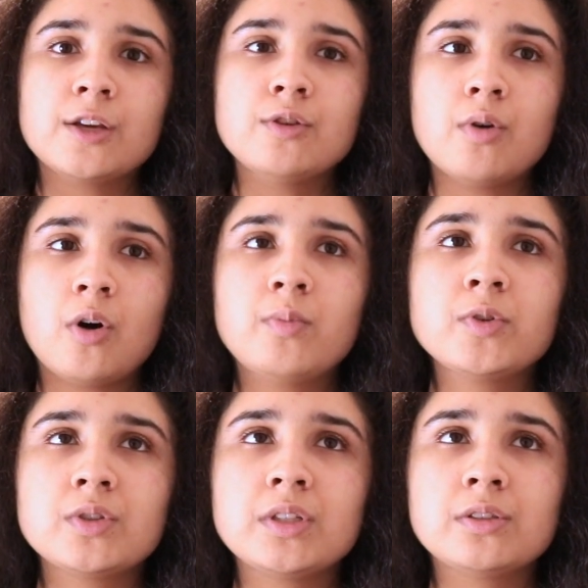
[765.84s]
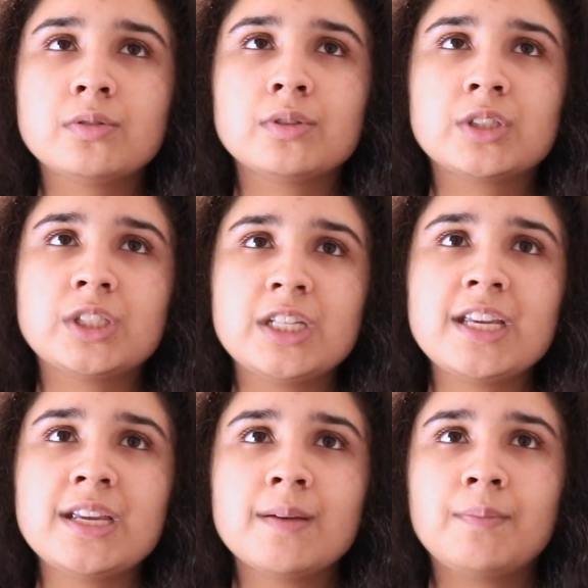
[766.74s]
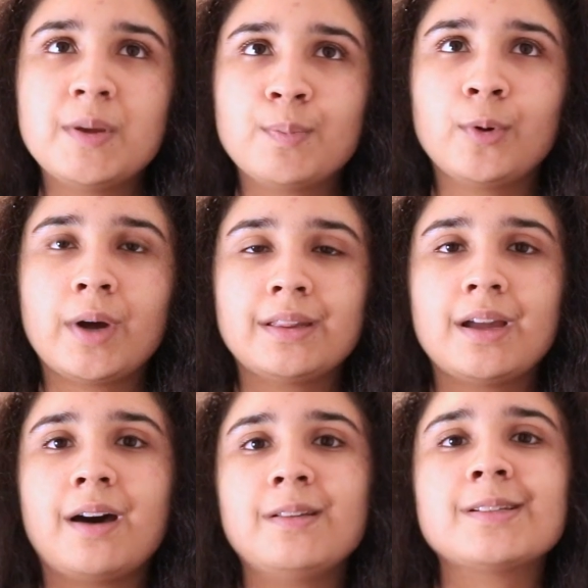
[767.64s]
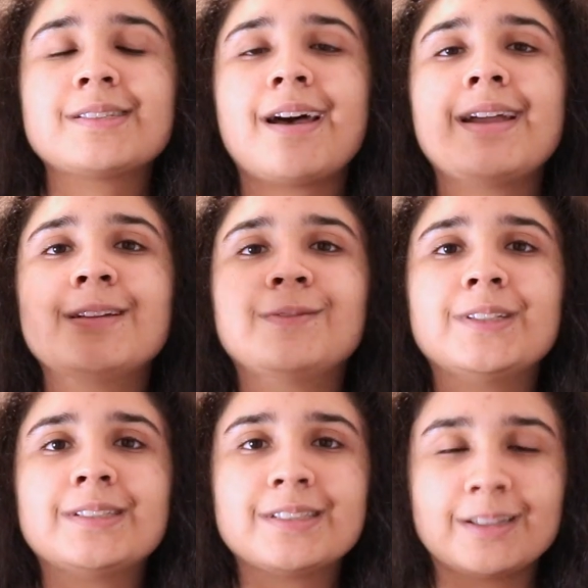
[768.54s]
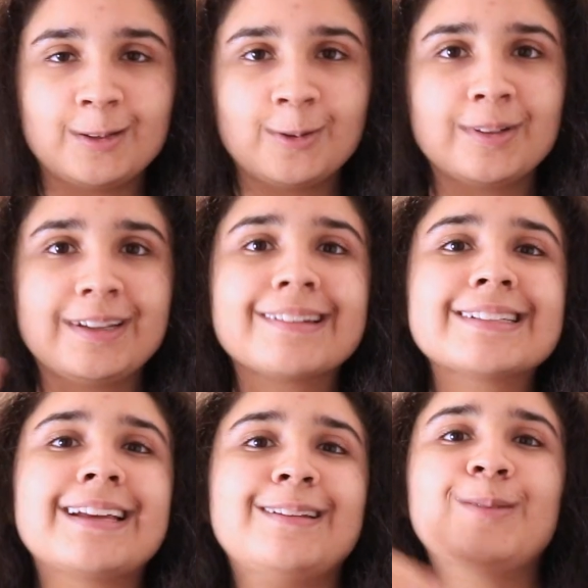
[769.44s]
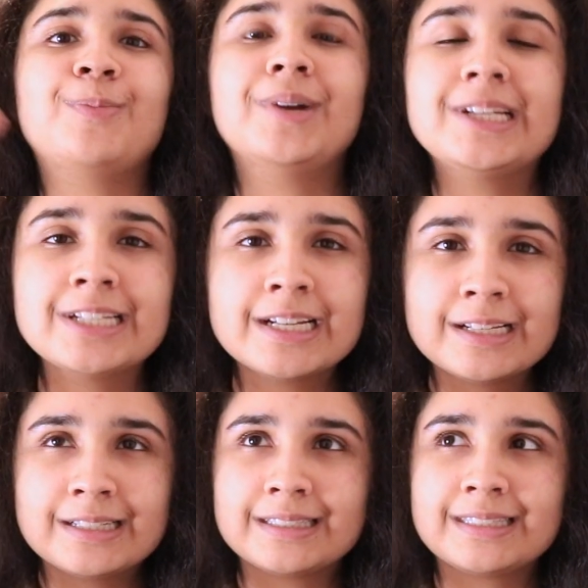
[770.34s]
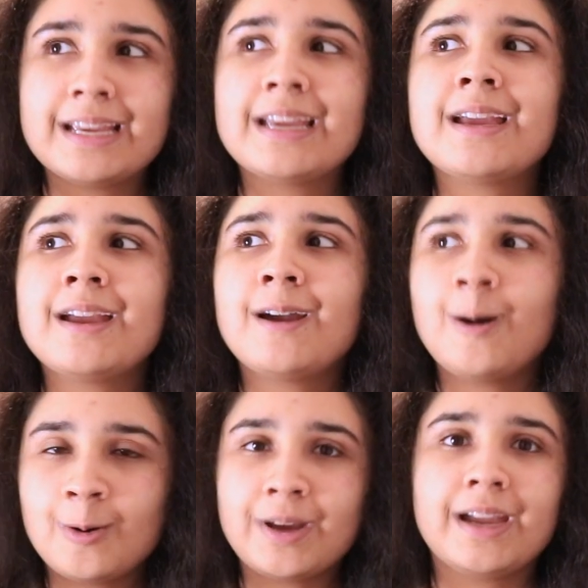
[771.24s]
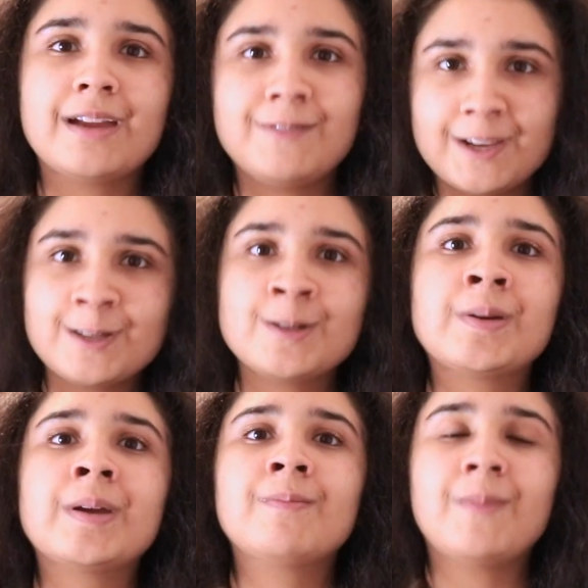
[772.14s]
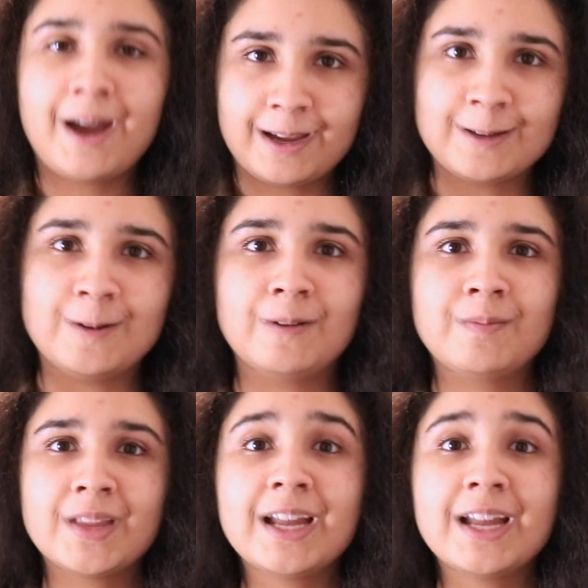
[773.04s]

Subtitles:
you almost need to see people at the other side of the tunnel or the other side of the bridge to say, okay, if they can do it, I can do it.